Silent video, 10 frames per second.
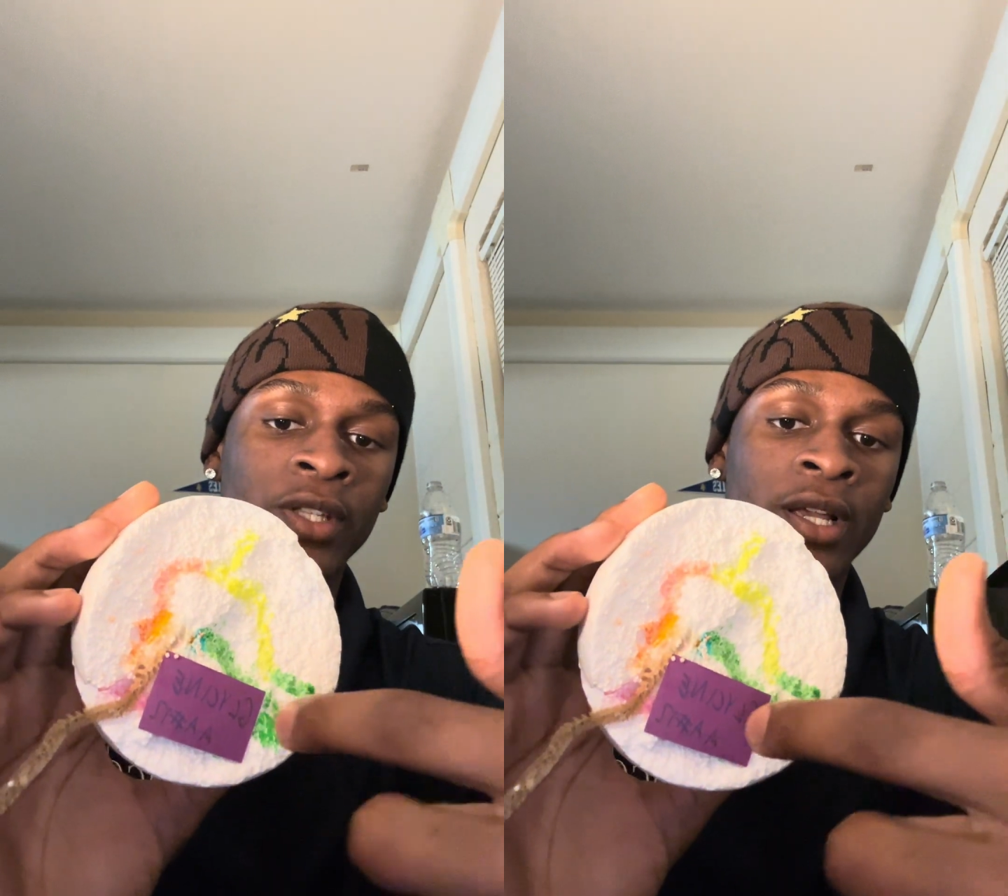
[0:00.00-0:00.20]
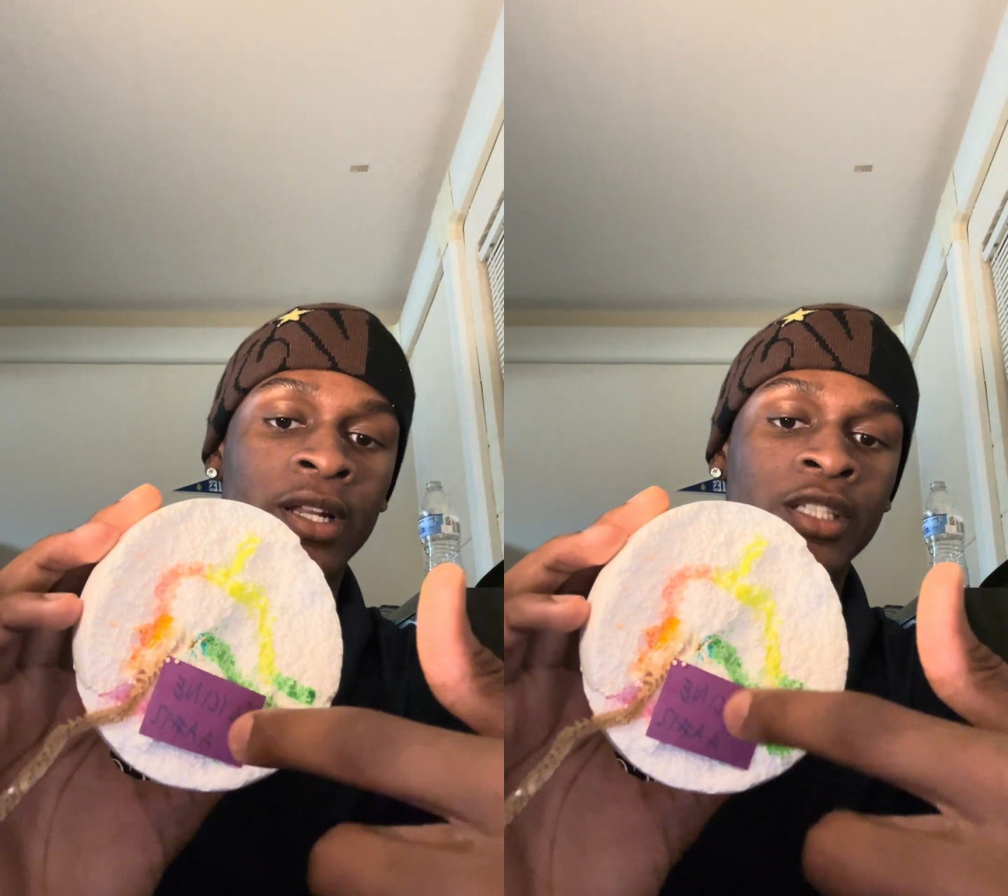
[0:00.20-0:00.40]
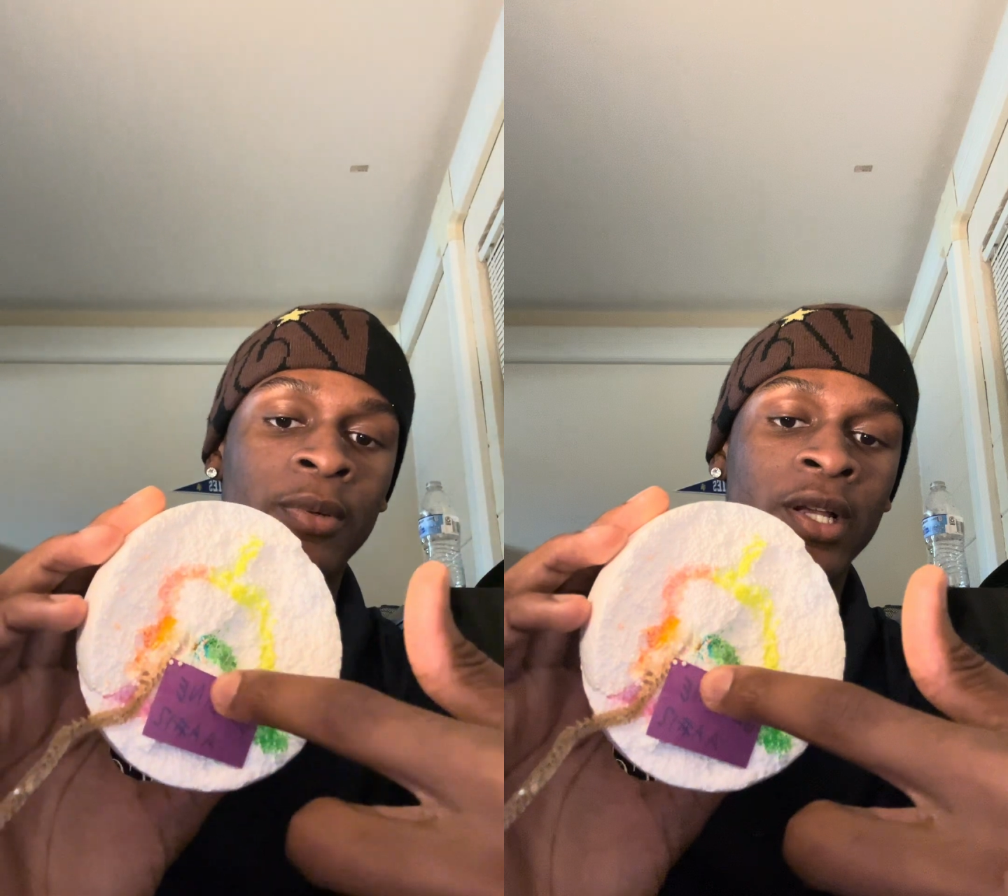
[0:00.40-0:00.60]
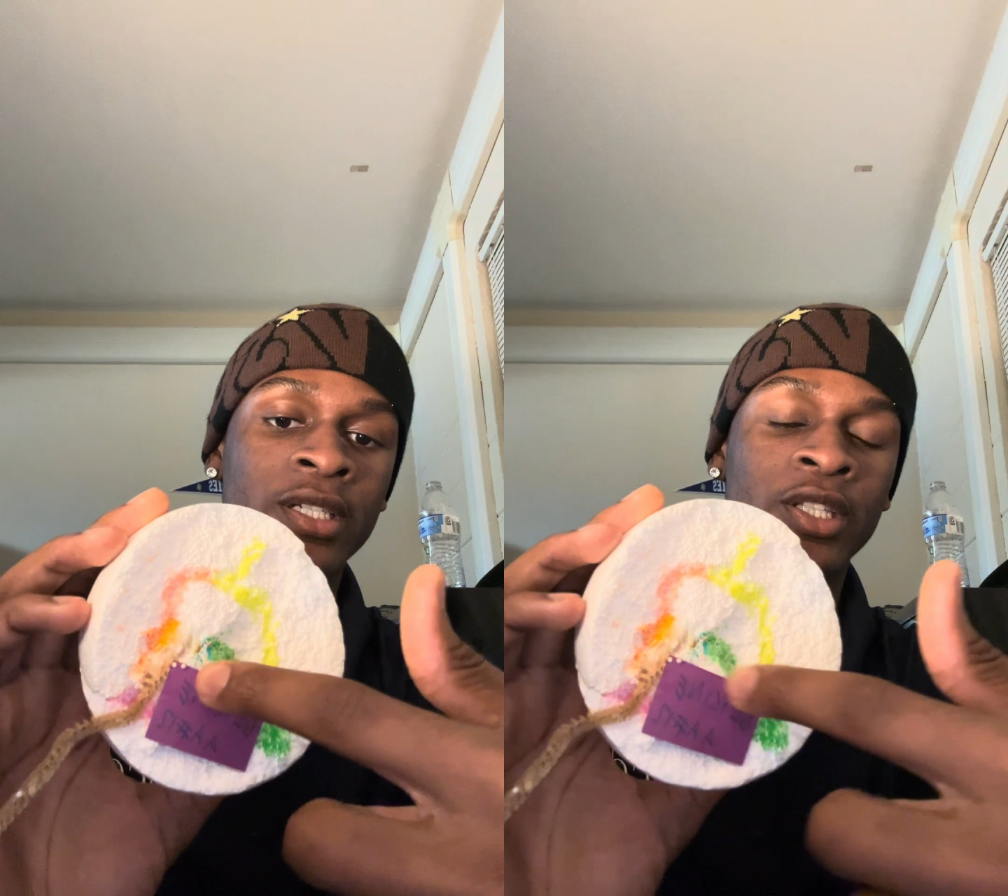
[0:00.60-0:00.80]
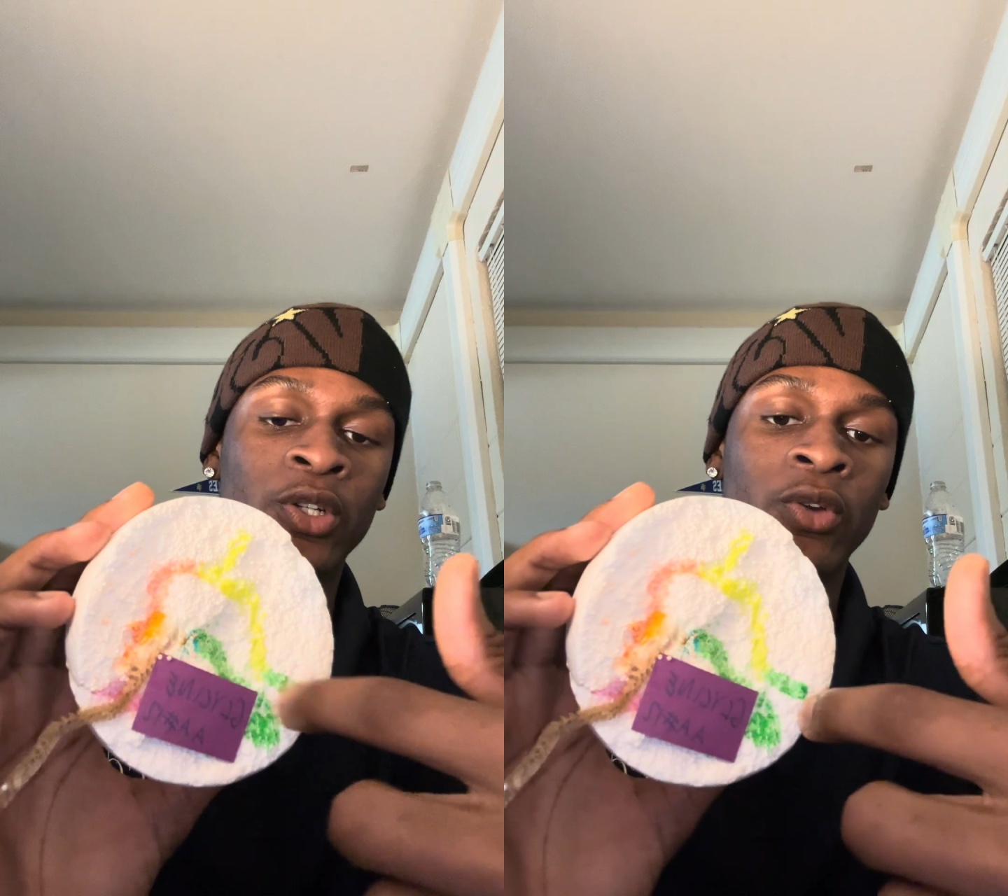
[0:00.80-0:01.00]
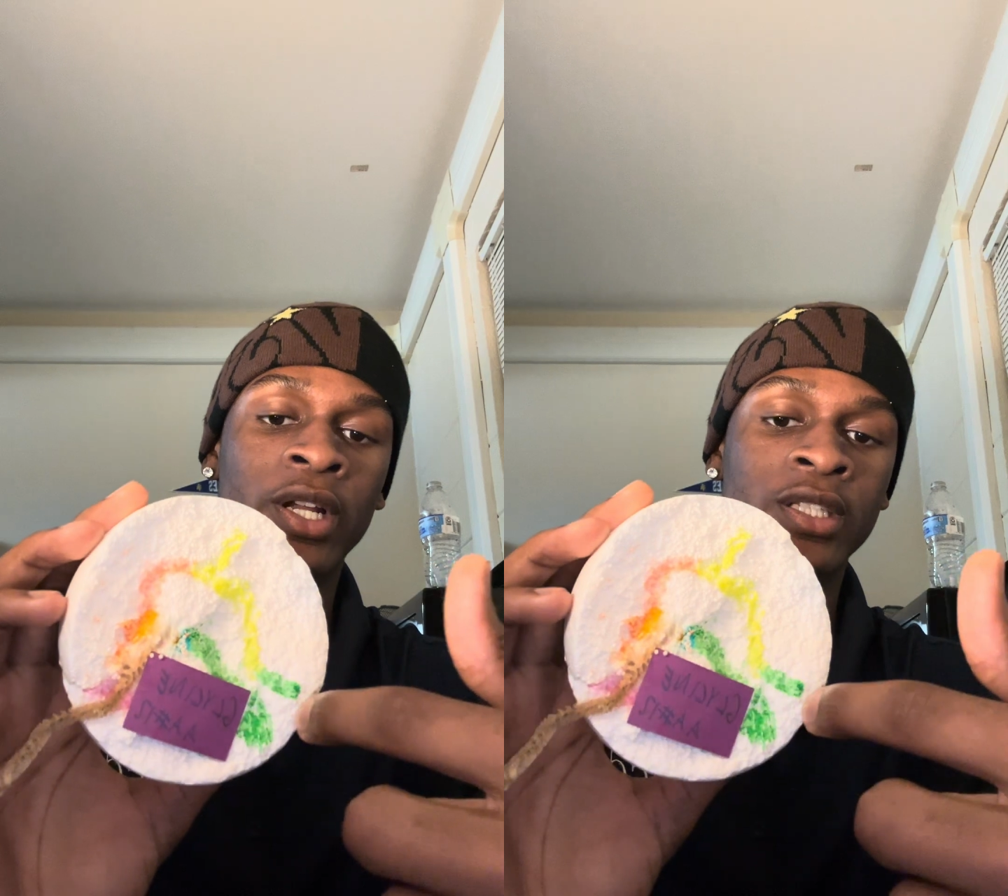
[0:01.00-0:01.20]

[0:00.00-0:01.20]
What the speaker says: and especially the green is